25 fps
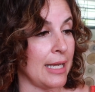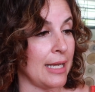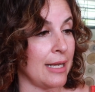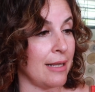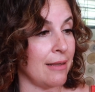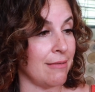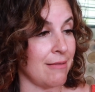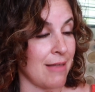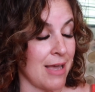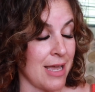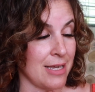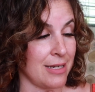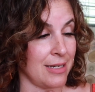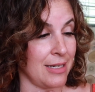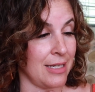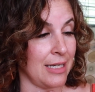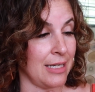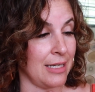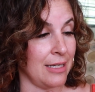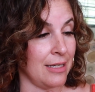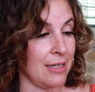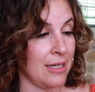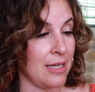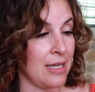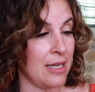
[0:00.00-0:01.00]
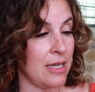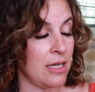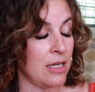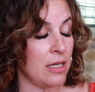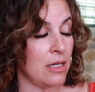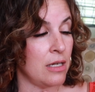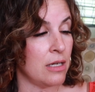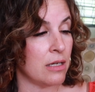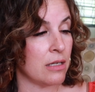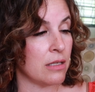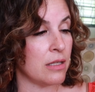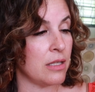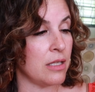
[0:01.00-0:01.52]
lining.
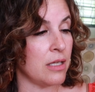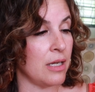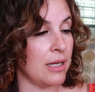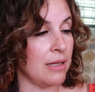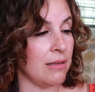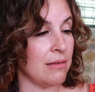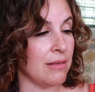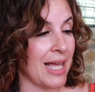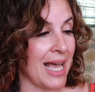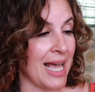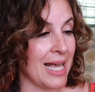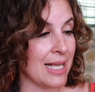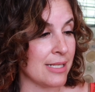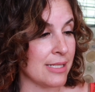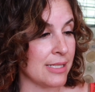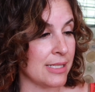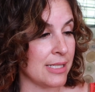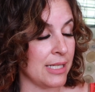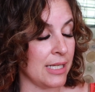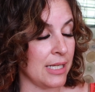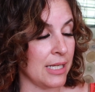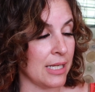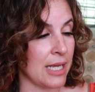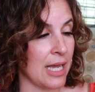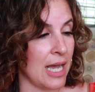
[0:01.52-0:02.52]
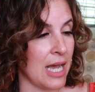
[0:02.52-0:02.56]
The elastic,